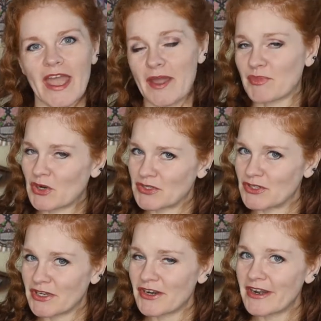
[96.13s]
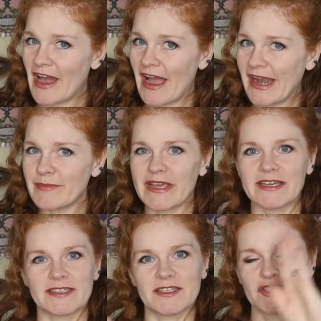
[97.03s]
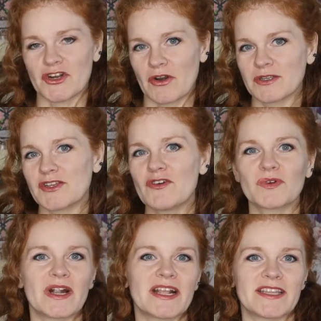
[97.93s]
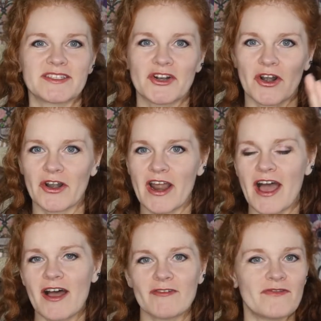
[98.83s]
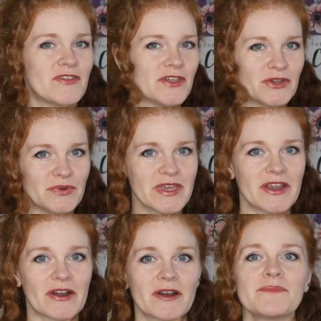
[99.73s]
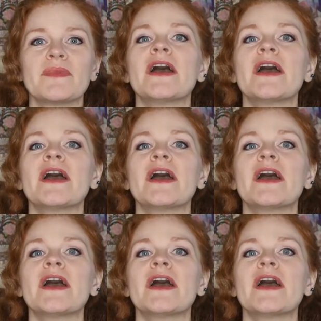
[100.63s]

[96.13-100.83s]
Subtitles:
a personal year 9, because it turns over at the turn of the new year,